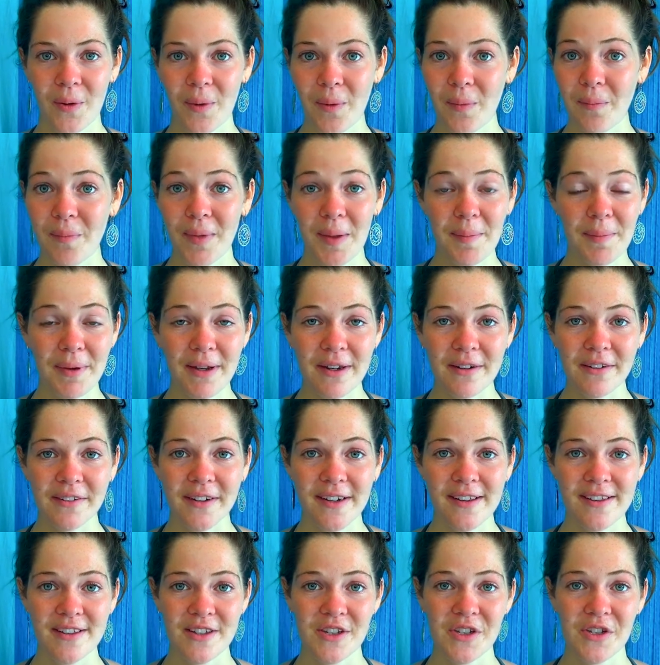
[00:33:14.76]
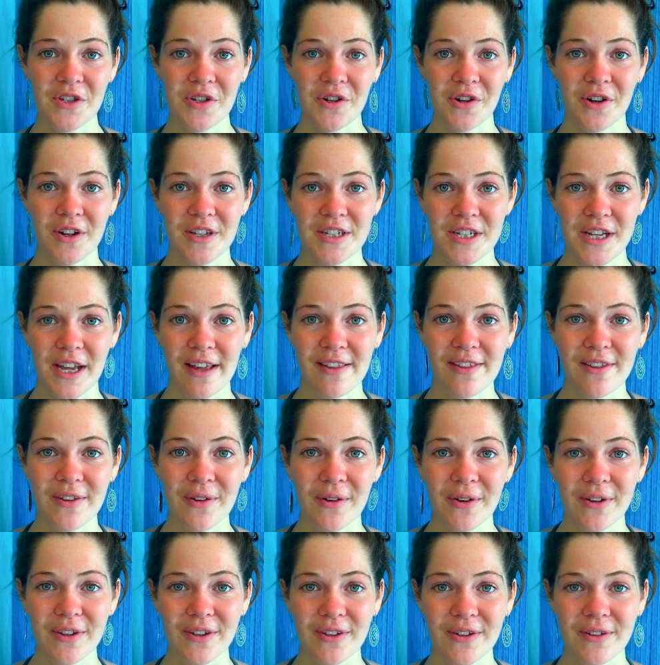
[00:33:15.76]
Maybe the Christian church has
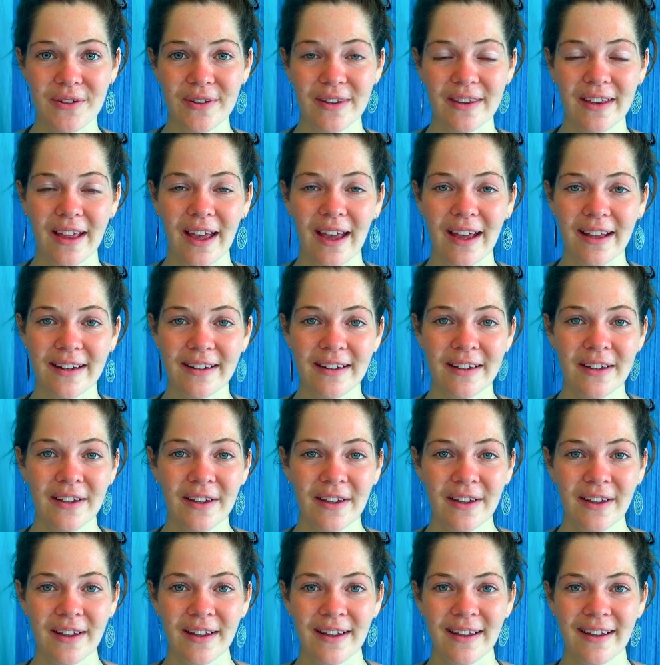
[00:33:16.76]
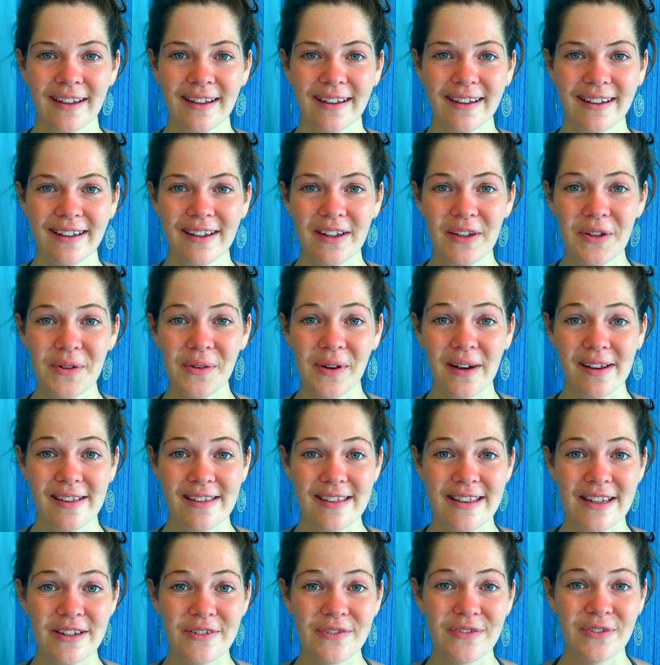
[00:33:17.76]
taught you that you are
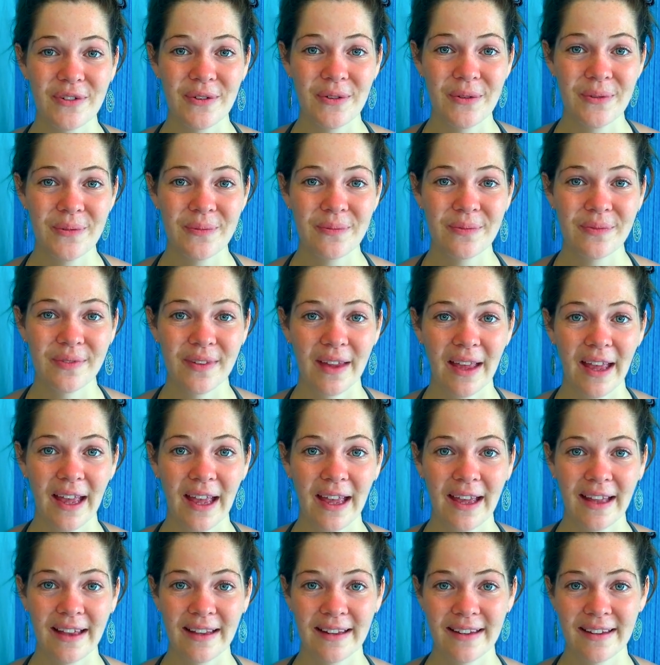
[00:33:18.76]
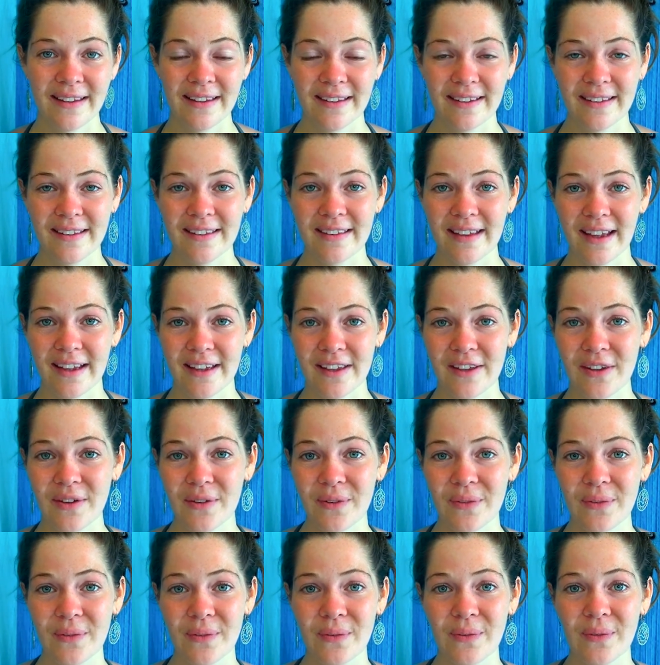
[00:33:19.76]
sinful and that
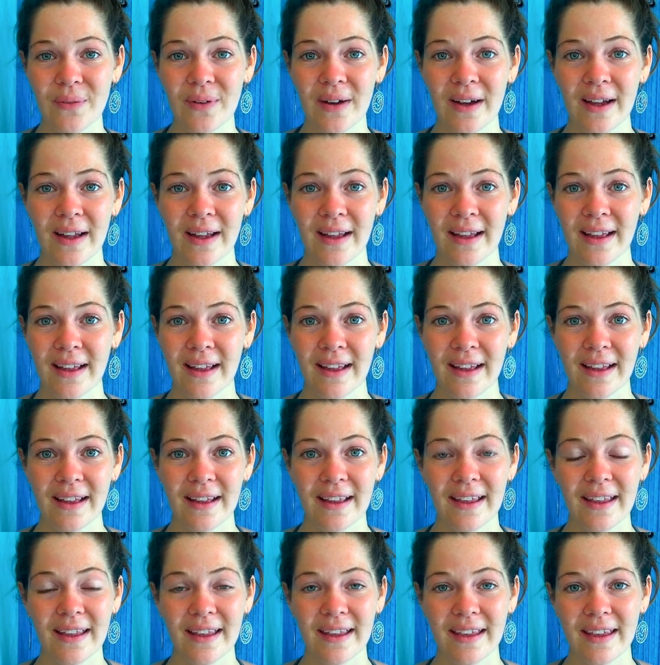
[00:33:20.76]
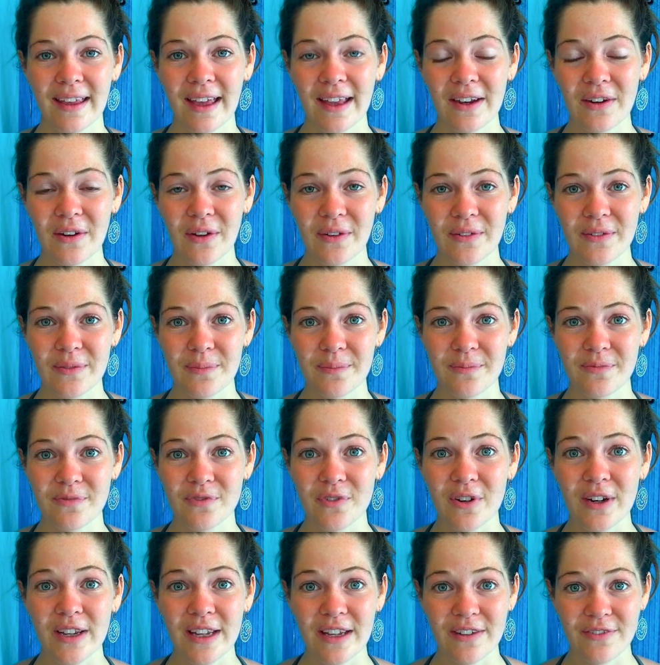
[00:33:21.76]
you cannot
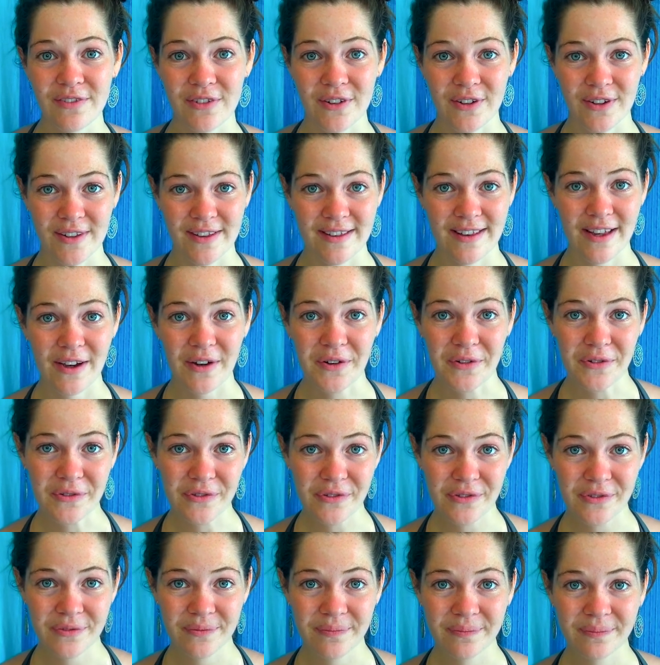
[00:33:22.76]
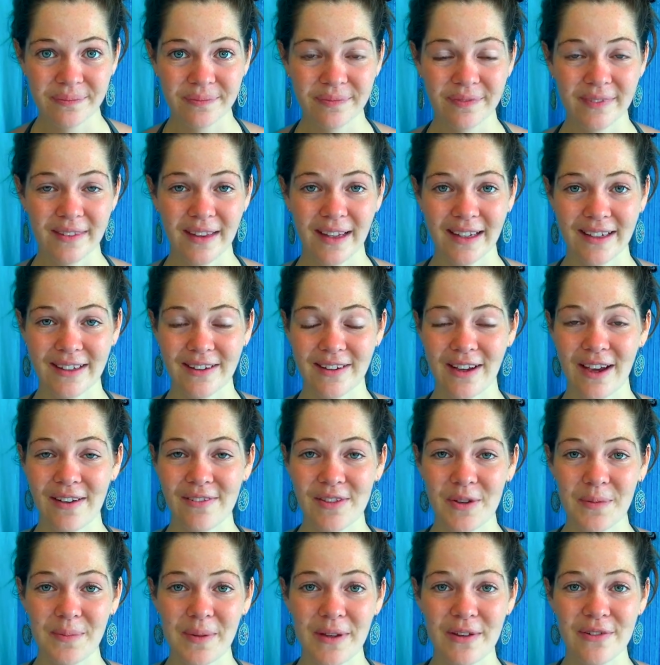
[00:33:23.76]
forgive yourself, that you have
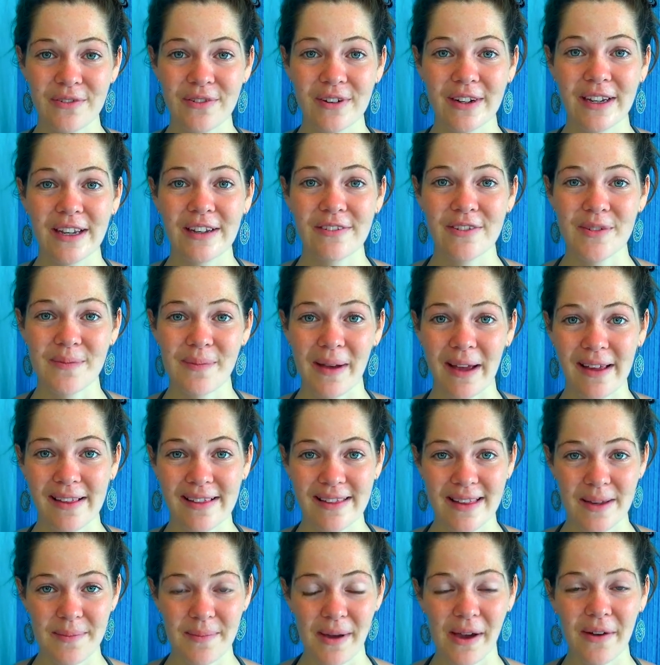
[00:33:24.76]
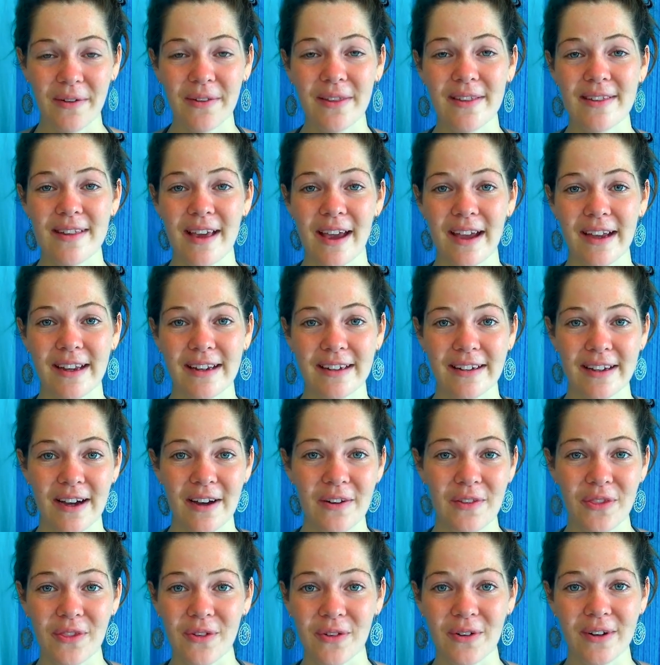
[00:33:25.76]
to be forgiven by some outside
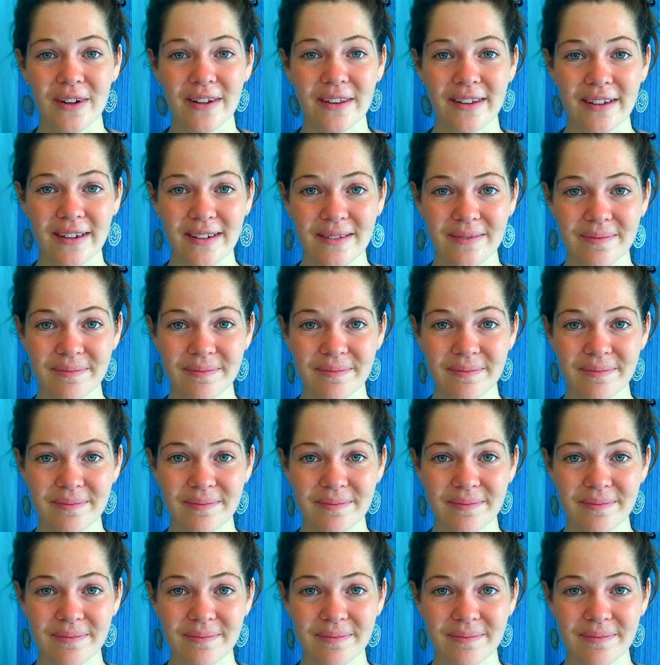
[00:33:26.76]
authority.